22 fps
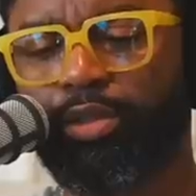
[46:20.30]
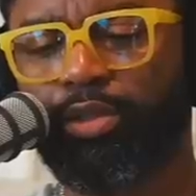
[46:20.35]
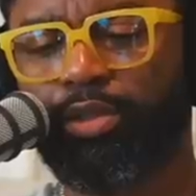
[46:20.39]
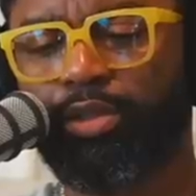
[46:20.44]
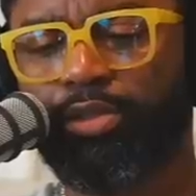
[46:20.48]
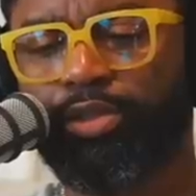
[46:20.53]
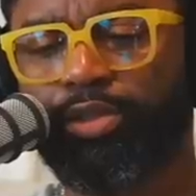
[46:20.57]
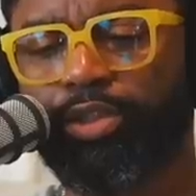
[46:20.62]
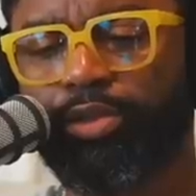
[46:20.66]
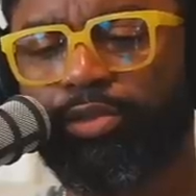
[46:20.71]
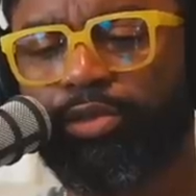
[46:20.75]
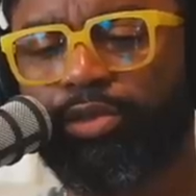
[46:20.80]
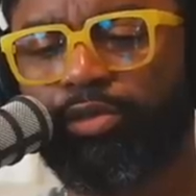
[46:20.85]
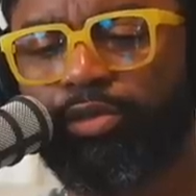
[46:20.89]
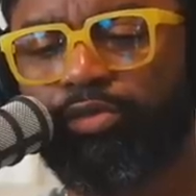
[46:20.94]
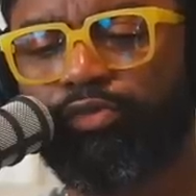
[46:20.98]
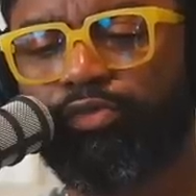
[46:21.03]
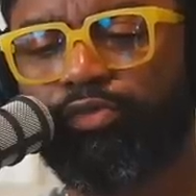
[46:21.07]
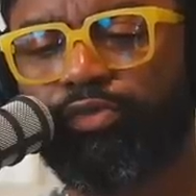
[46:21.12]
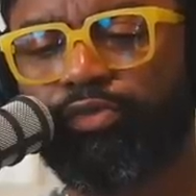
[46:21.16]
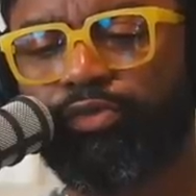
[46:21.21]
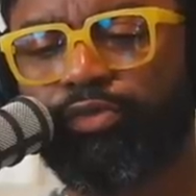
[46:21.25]

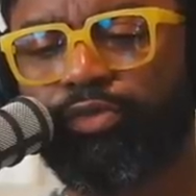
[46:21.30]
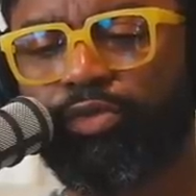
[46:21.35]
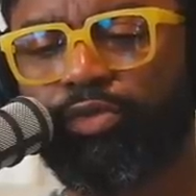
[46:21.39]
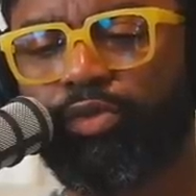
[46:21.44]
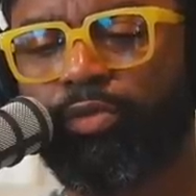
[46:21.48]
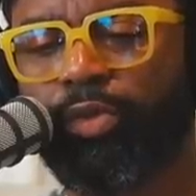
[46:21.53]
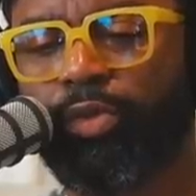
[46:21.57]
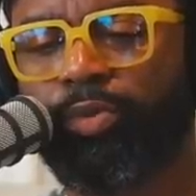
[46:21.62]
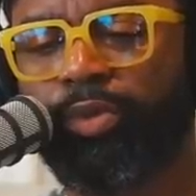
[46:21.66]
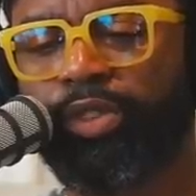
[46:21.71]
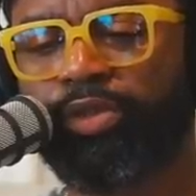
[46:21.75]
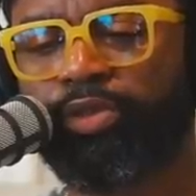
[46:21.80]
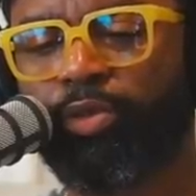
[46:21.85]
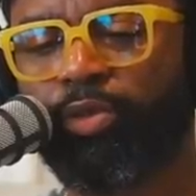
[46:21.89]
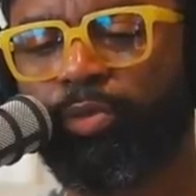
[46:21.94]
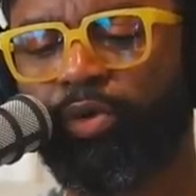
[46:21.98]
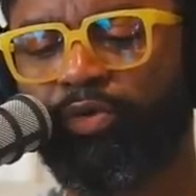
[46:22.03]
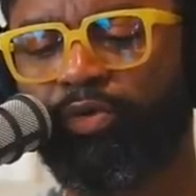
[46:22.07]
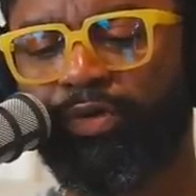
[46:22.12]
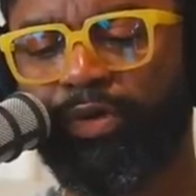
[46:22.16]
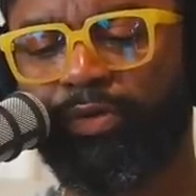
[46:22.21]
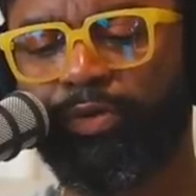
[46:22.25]
Joseph, un momento,
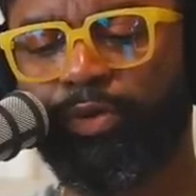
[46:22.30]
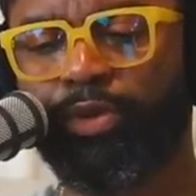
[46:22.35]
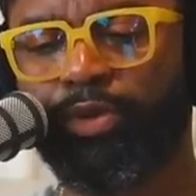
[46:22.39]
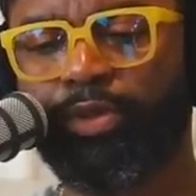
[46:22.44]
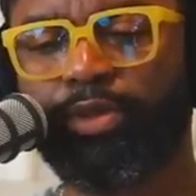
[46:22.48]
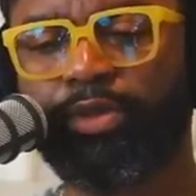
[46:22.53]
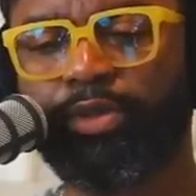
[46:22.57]
por favor.